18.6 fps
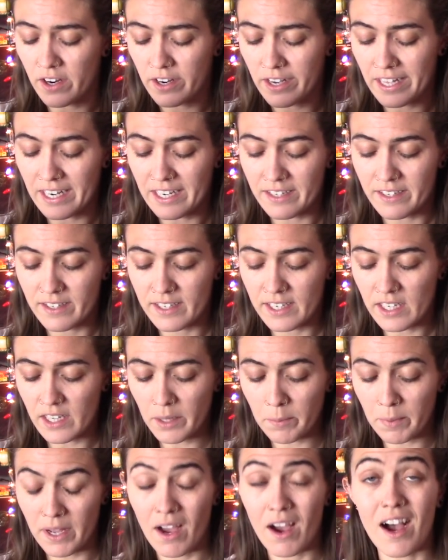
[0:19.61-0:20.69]
It is still
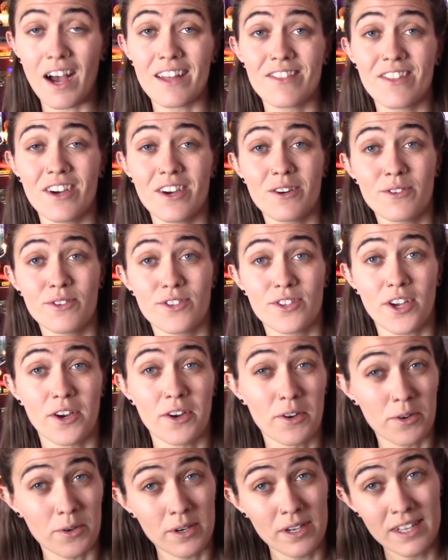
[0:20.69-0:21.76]
a bit hot though,
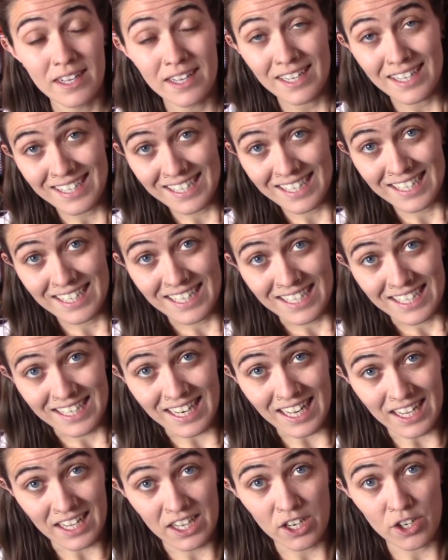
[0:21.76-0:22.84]
so
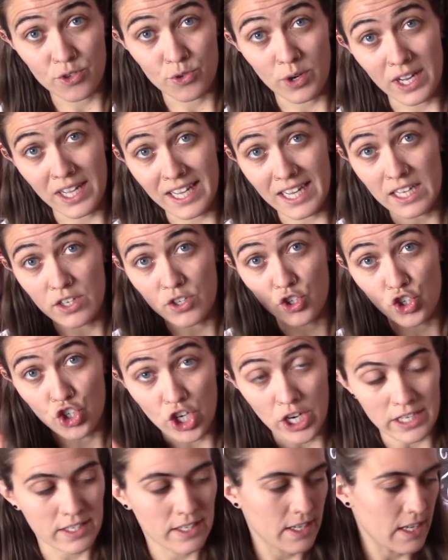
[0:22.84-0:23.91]
not gonna drink it
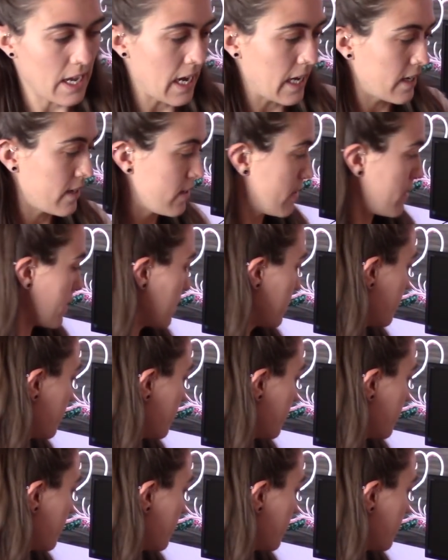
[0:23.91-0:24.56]
just yet.